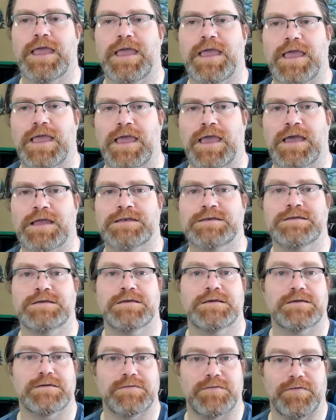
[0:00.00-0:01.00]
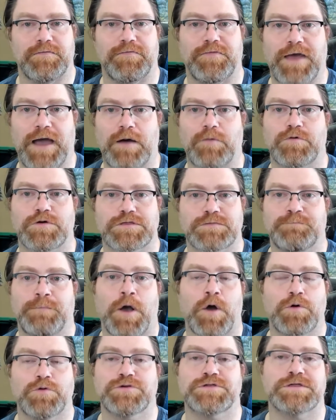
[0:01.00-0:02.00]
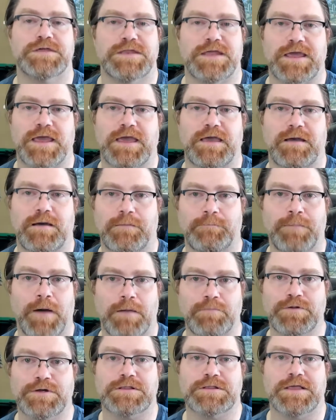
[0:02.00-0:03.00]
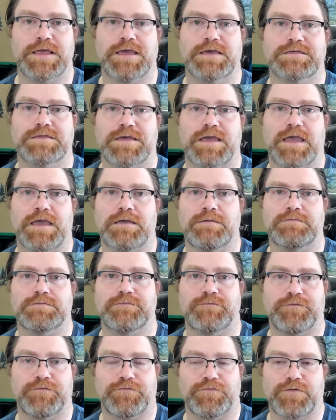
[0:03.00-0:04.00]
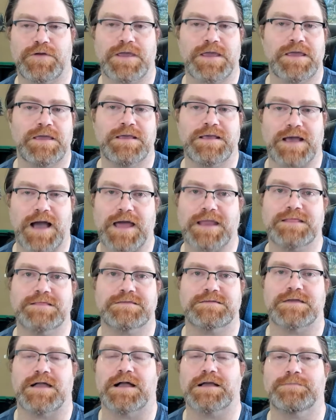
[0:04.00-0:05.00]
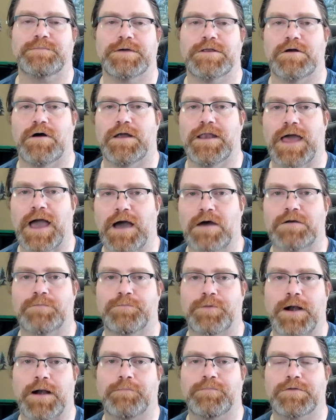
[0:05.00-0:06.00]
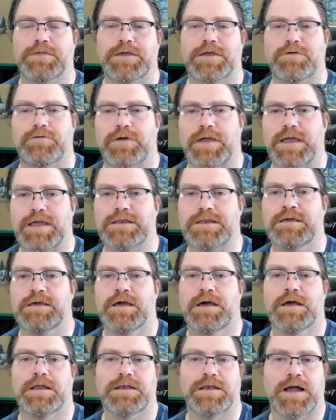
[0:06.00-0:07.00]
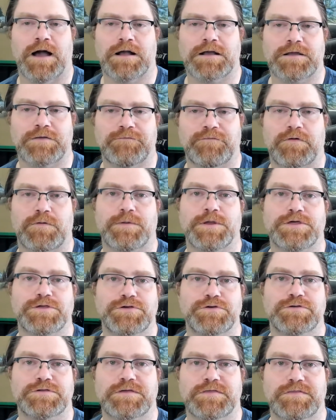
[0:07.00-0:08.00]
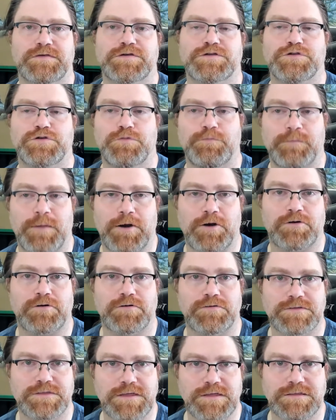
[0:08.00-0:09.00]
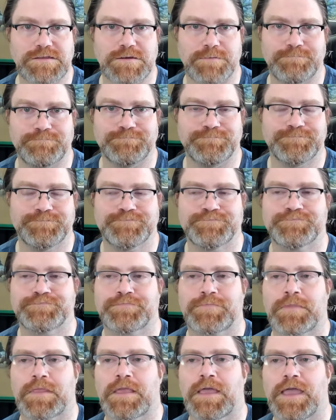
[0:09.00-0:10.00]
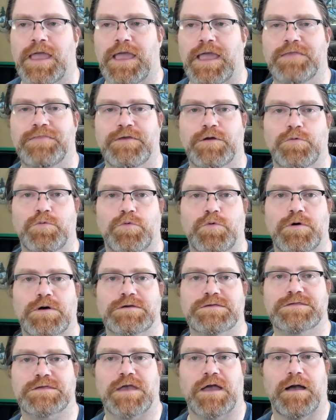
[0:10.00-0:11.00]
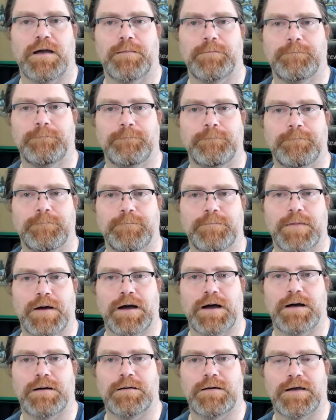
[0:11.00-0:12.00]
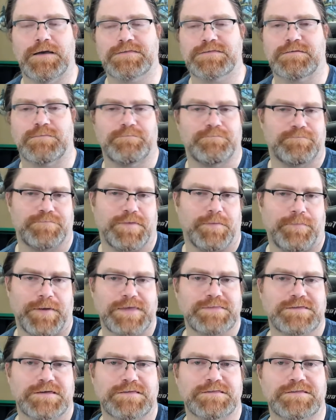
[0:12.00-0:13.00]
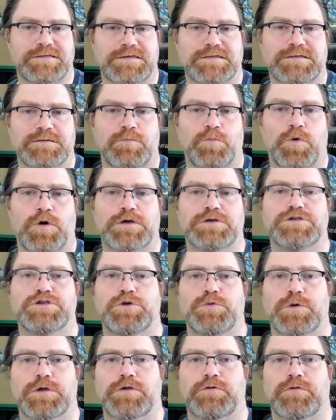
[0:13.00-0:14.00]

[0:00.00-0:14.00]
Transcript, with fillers: and that was posted publicly as a free guidance document on how to properly grade nonconformities using this numerical system and there was uh, a, the basic system was you would